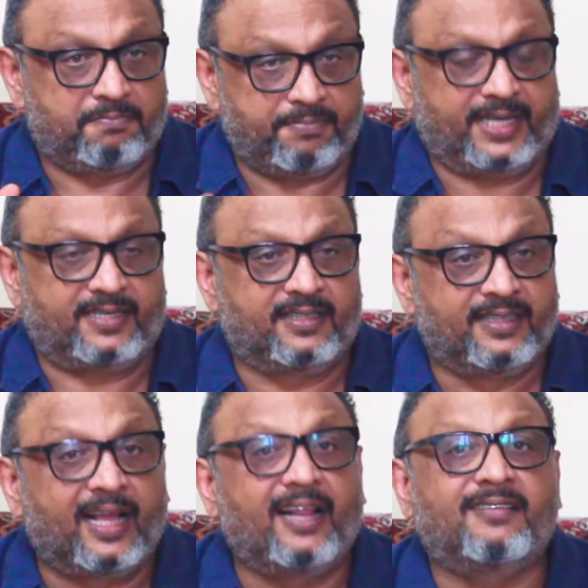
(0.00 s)
But
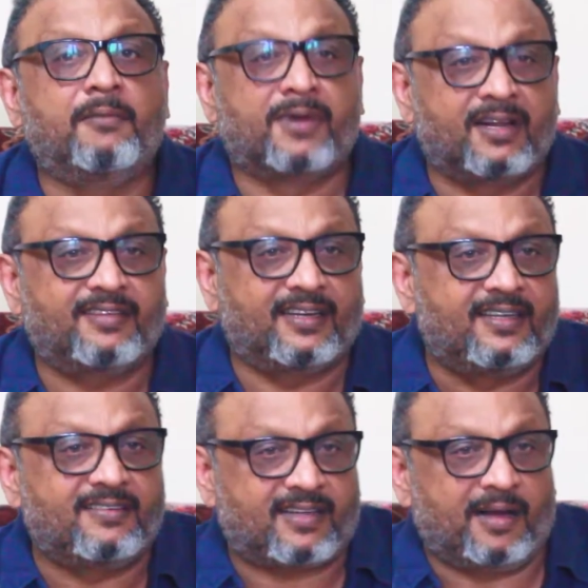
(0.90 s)
there is some result
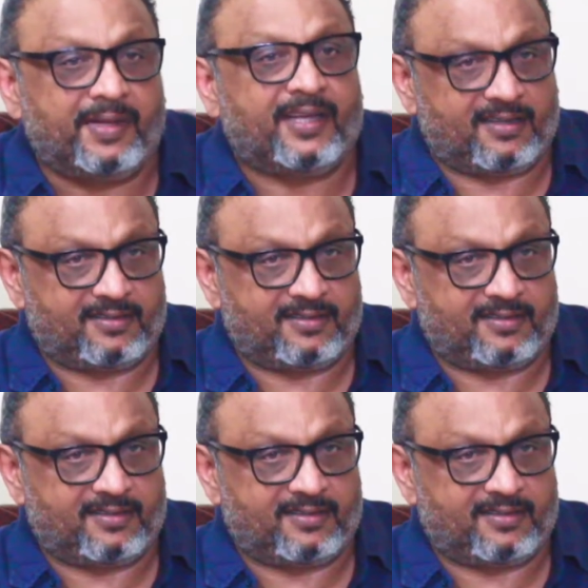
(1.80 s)
is coming.